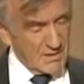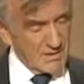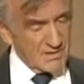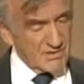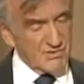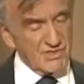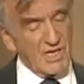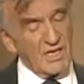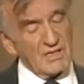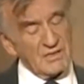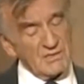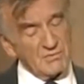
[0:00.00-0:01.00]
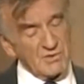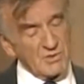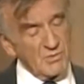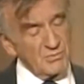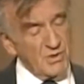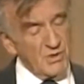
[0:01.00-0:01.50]
society was
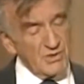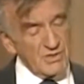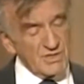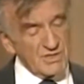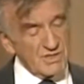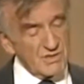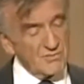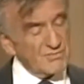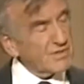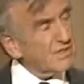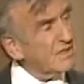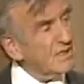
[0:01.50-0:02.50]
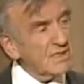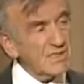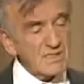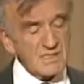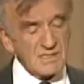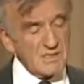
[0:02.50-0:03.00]
composed of three
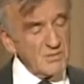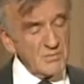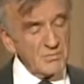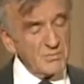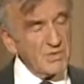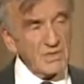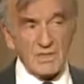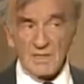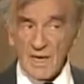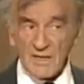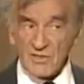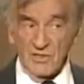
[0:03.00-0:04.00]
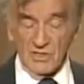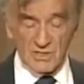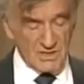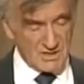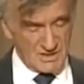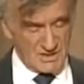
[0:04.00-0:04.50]
simple
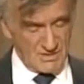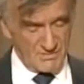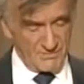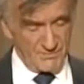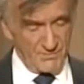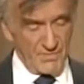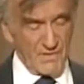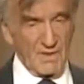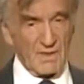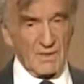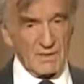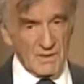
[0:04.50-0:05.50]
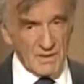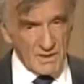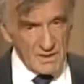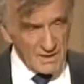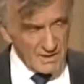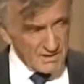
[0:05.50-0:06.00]
categories: the
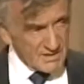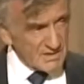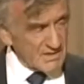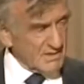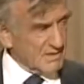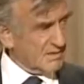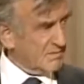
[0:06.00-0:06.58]
killers,